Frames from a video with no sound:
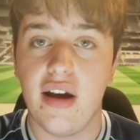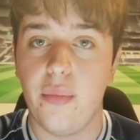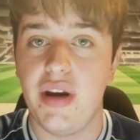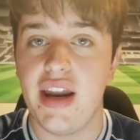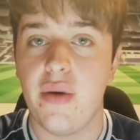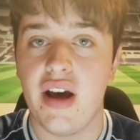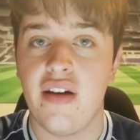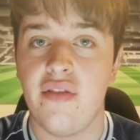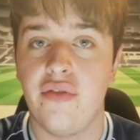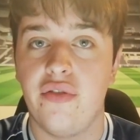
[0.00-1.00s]

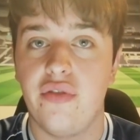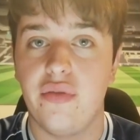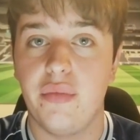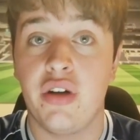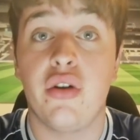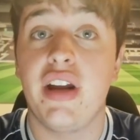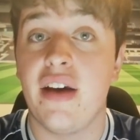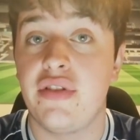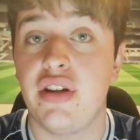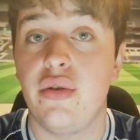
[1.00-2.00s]
you can only
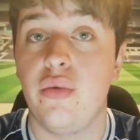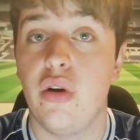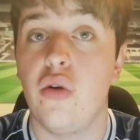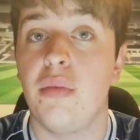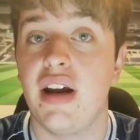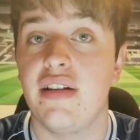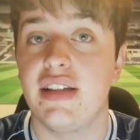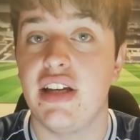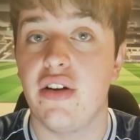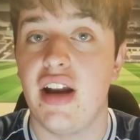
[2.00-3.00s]
have 2 loan
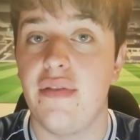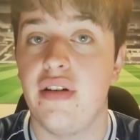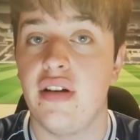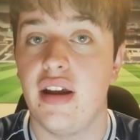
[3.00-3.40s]
players in your 11